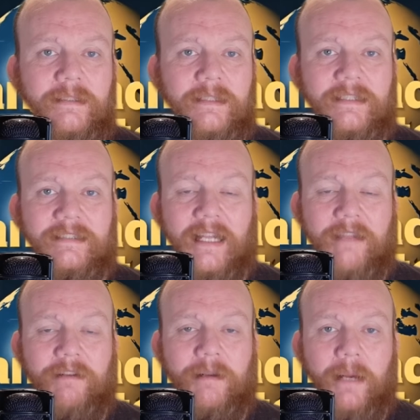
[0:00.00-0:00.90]
and it's not
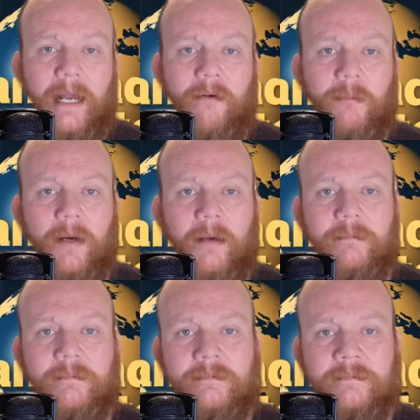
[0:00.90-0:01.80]
even a power
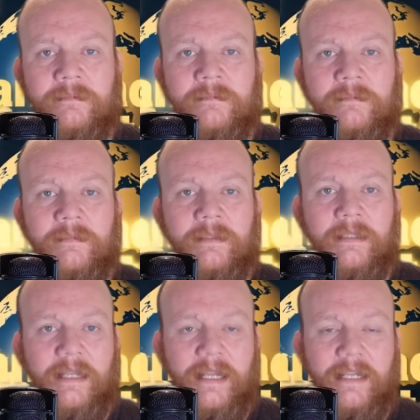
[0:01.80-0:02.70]
problem.
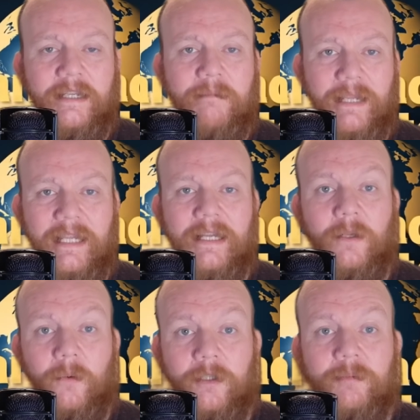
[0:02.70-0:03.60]
It could be a
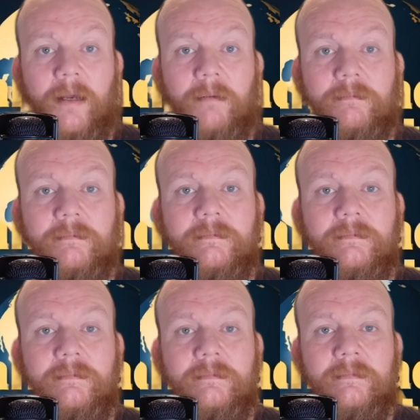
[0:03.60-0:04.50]
noise problem.
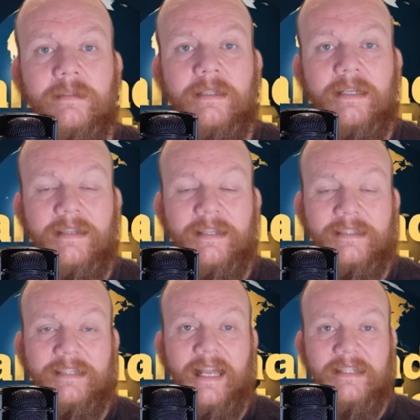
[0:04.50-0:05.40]
And the
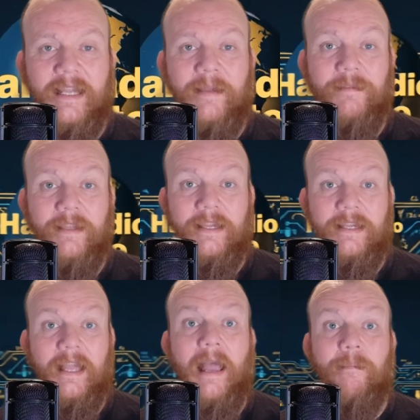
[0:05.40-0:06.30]
exact same
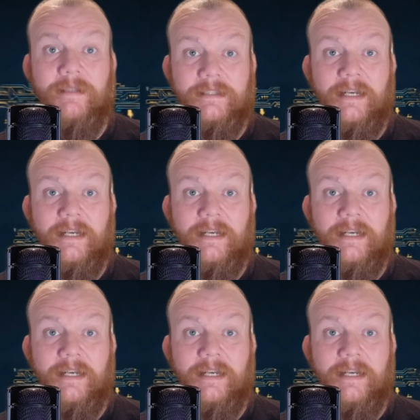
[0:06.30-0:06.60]
thing happens